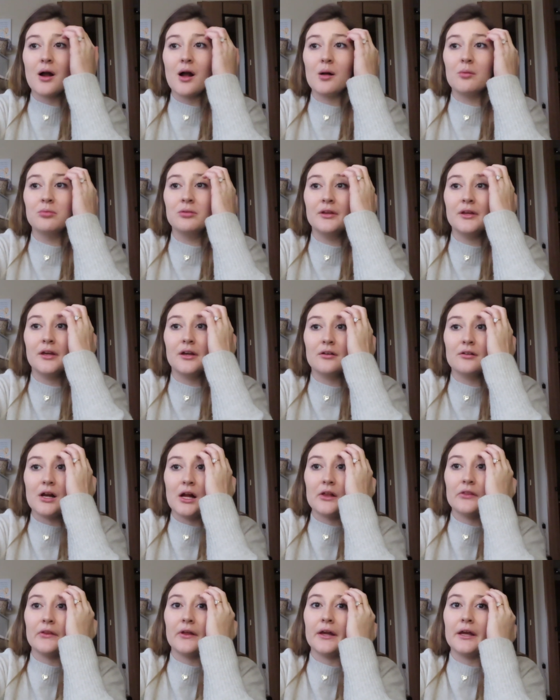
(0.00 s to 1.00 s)
probably
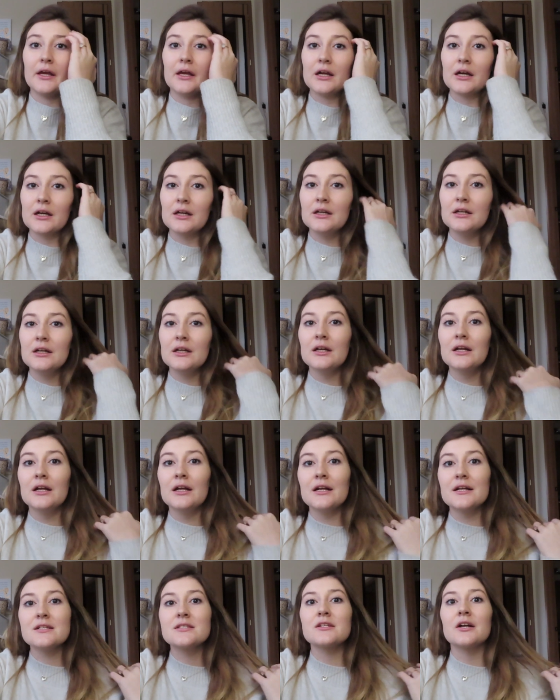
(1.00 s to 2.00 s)
around like
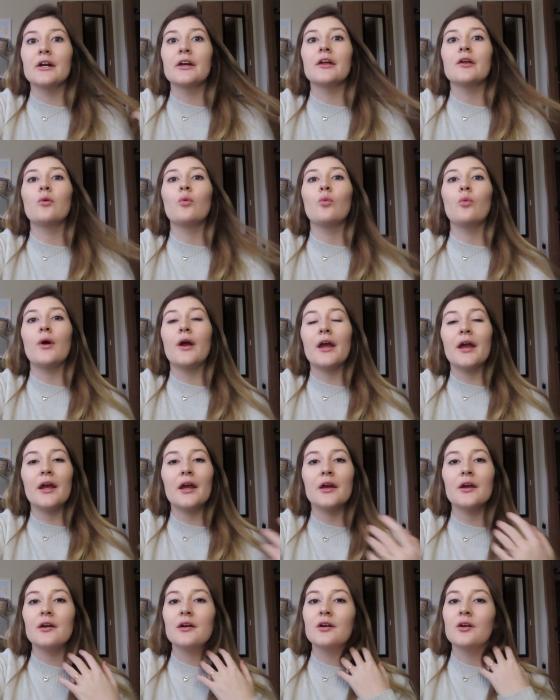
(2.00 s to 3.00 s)
it started
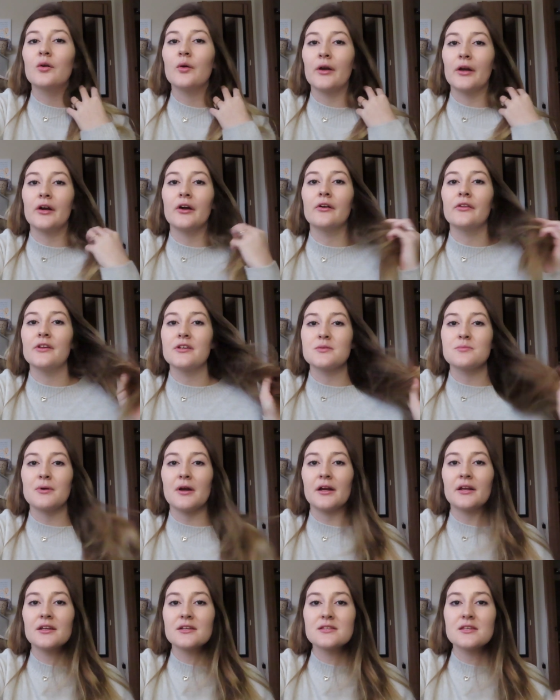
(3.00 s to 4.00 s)
way quicker this
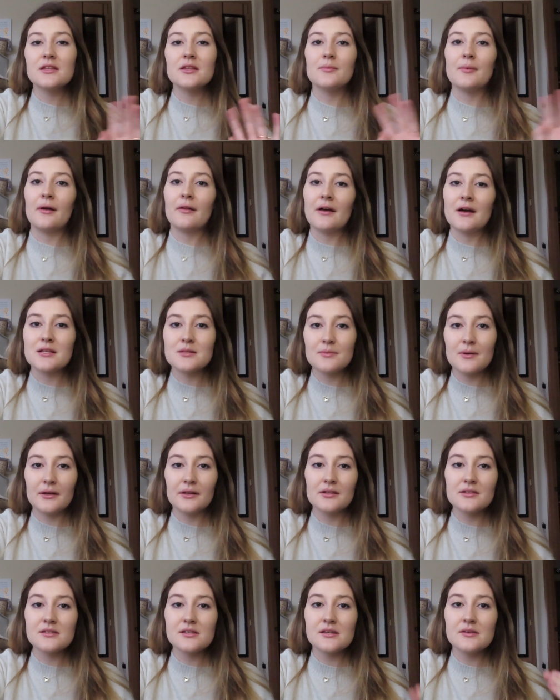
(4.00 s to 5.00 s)
pregnancy than my last
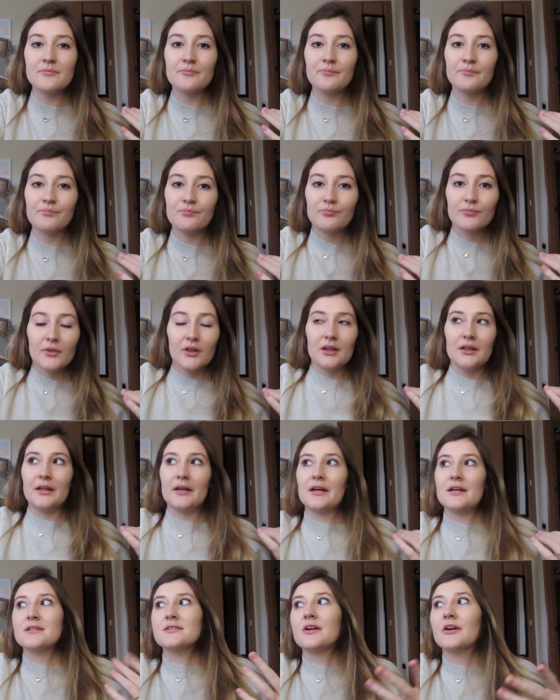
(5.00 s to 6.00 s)
pregnancy.
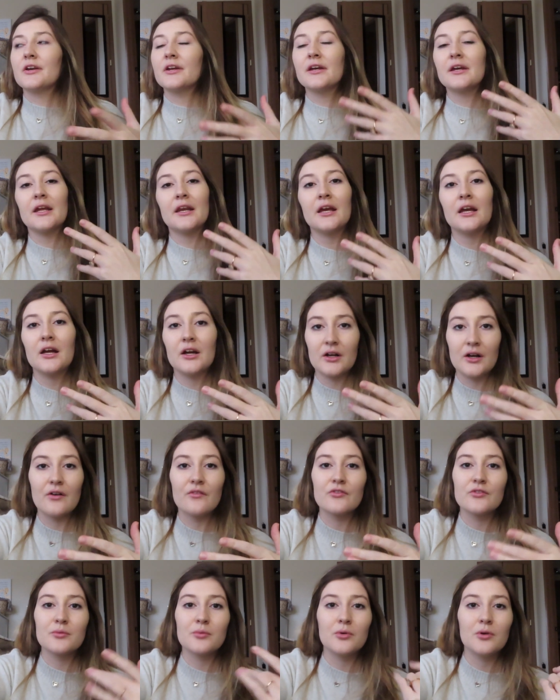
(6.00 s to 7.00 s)
Like I started getting
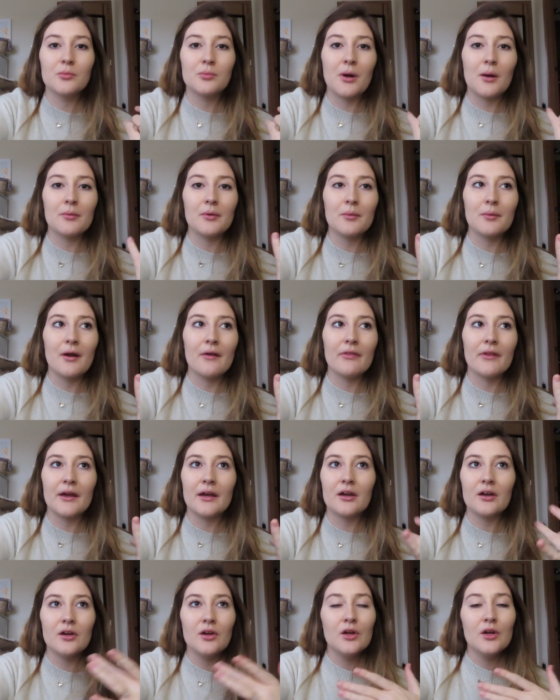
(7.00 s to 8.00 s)
uncomfortable probably around
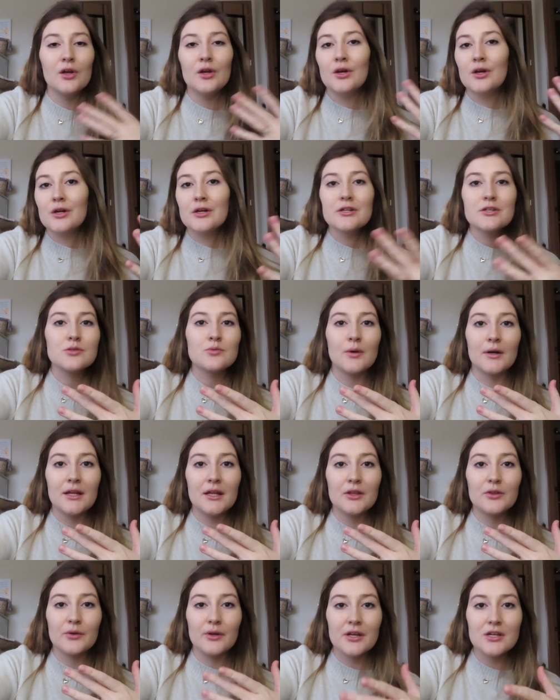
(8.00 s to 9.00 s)
like
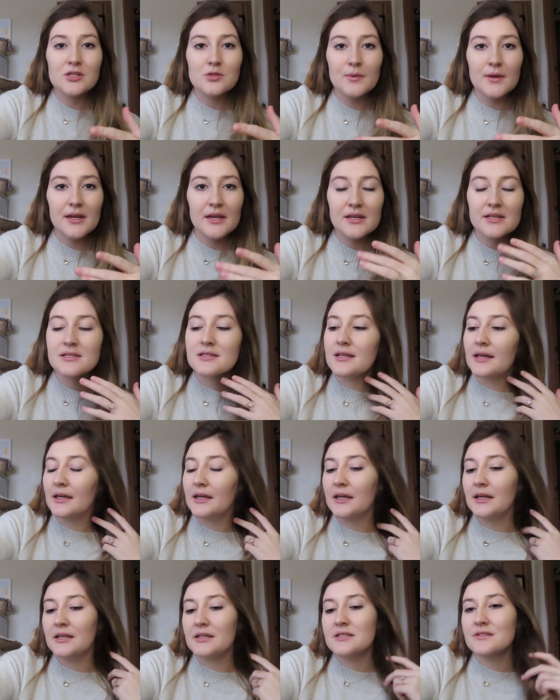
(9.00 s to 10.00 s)
23ish weeks.
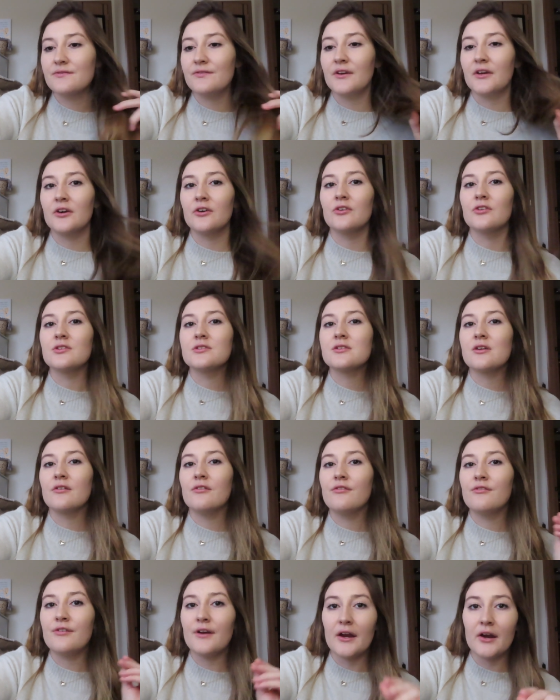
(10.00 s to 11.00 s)
Like he just feels
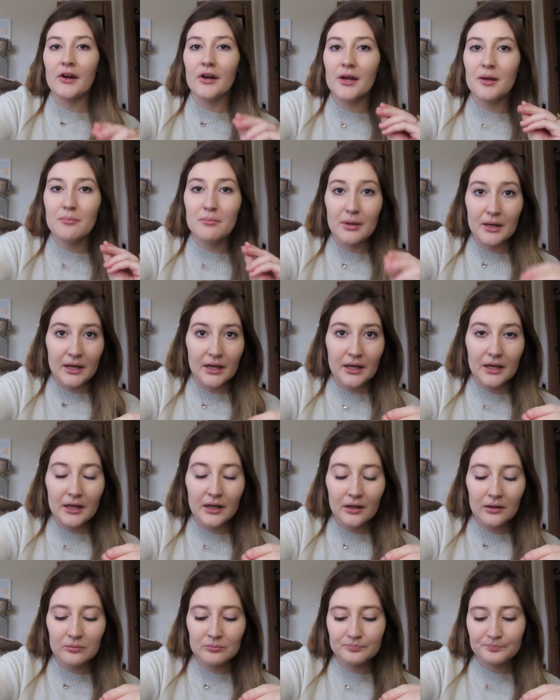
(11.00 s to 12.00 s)
very
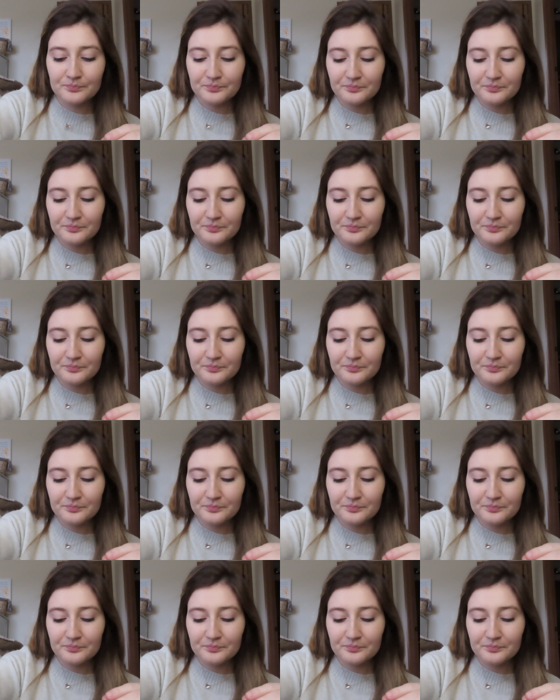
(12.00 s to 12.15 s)
big.